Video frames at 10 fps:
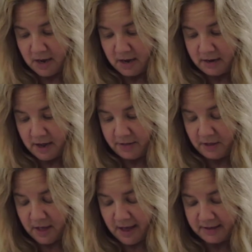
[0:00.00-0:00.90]

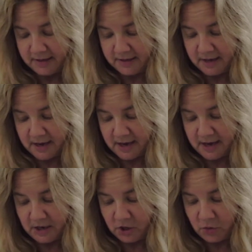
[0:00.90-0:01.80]
Nonetheless,
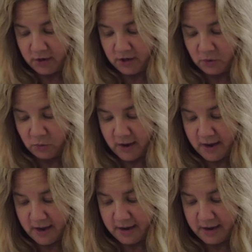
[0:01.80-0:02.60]
in a curious way,